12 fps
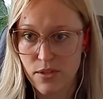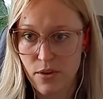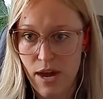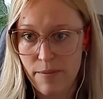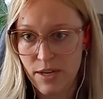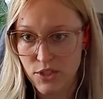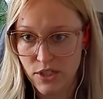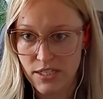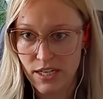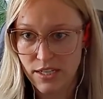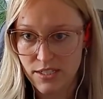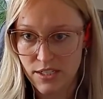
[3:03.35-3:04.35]
So I'm actually
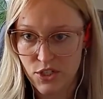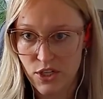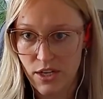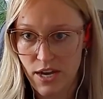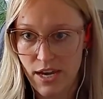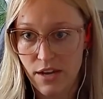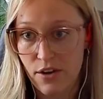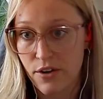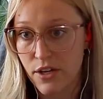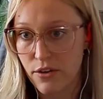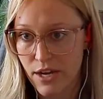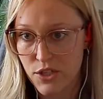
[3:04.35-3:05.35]
a dietitian. I had
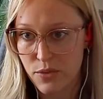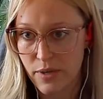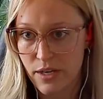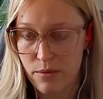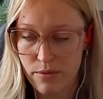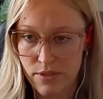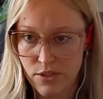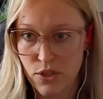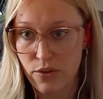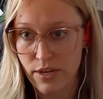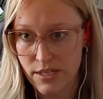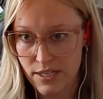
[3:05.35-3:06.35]
already graduated with a
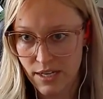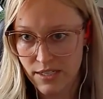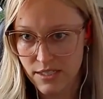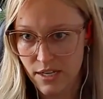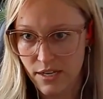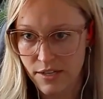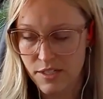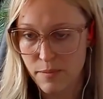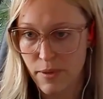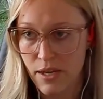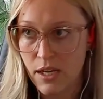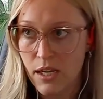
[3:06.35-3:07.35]
degree in dietetics,
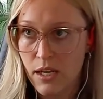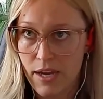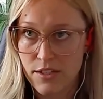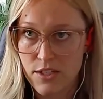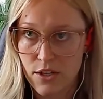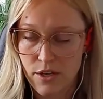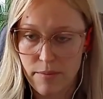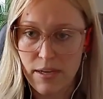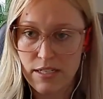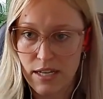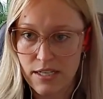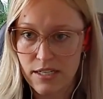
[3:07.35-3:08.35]
but I had started
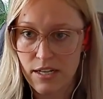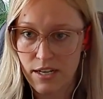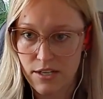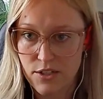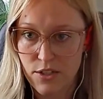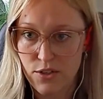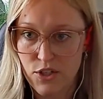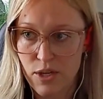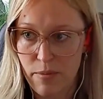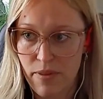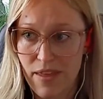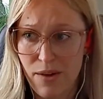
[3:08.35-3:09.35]
my dietetic
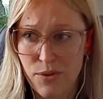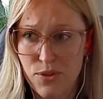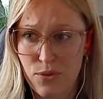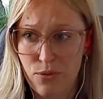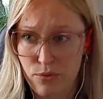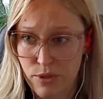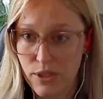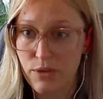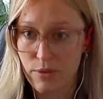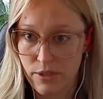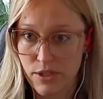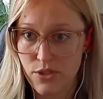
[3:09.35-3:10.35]
internship. And that was a really,
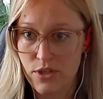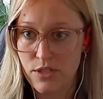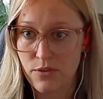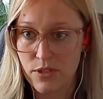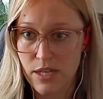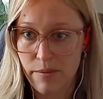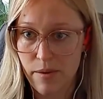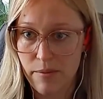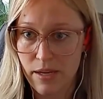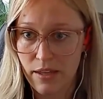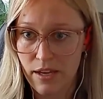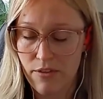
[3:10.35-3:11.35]
really stressful time in
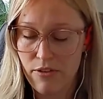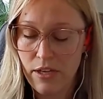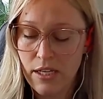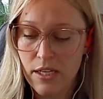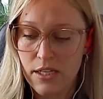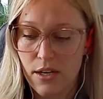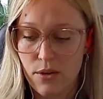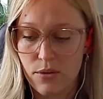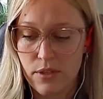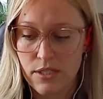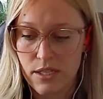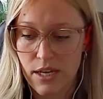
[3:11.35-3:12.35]
my life. Not
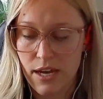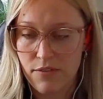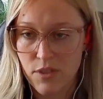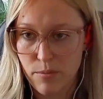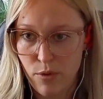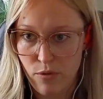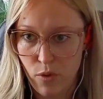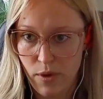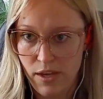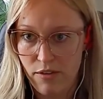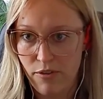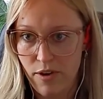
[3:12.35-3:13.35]
only did I have to move
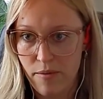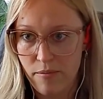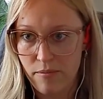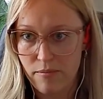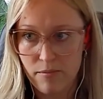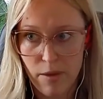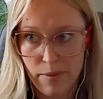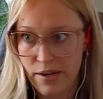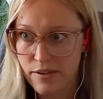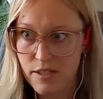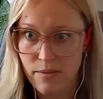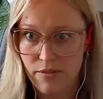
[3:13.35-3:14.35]
away from my
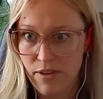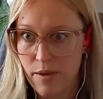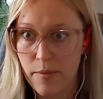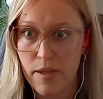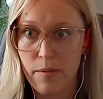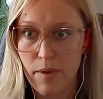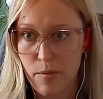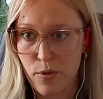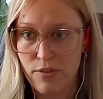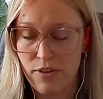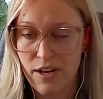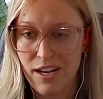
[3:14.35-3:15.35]
parents, my family, my
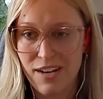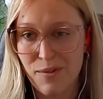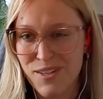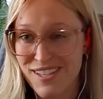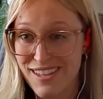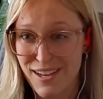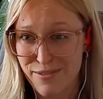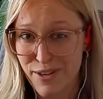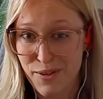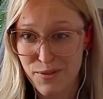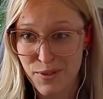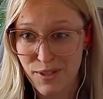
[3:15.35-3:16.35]
boyfriend, and it wasn't that
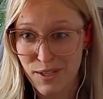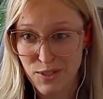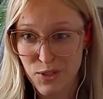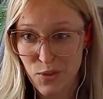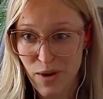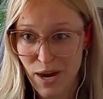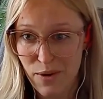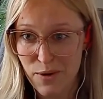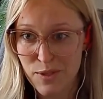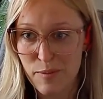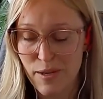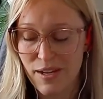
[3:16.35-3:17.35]
far. It was only like 2
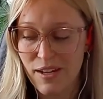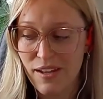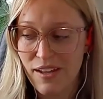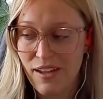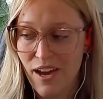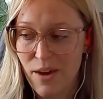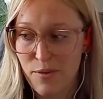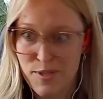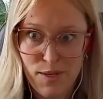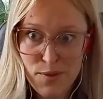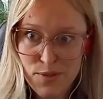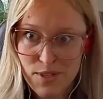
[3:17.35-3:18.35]
hours, but I
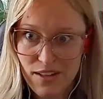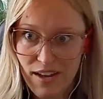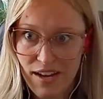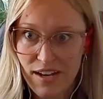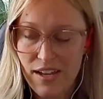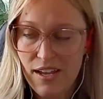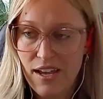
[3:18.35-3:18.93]
wasn't used to that.